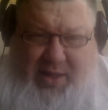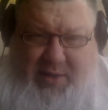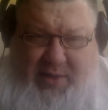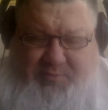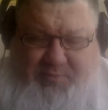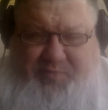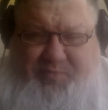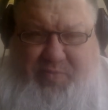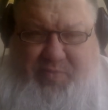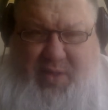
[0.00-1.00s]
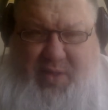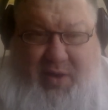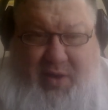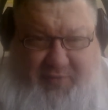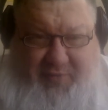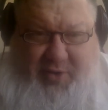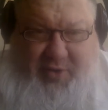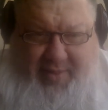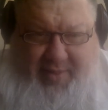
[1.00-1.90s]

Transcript: friend Gorilla, and